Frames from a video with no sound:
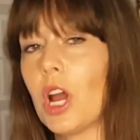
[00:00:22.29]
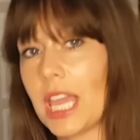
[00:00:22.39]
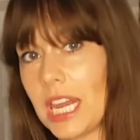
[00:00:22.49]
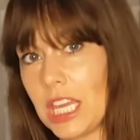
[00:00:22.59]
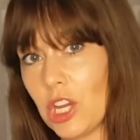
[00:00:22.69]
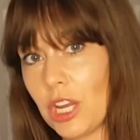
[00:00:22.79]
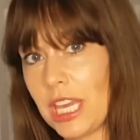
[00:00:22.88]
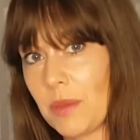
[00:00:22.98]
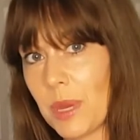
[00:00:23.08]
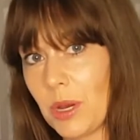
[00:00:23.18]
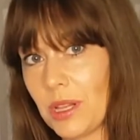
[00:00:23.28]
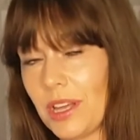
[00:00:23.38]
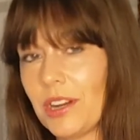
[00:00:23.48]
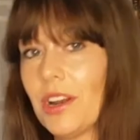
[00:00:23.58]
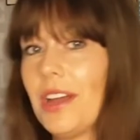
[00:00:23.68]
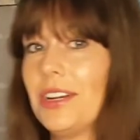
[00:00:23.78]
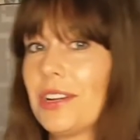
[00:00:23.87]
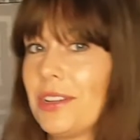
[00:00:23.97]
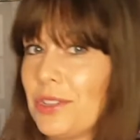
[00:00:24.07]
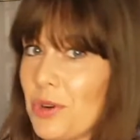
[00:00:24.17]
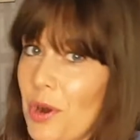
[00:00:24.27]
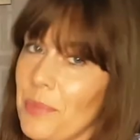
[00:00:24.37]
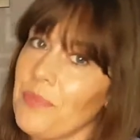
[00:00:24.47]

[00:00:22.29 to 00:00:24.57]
getting your email clutter under control.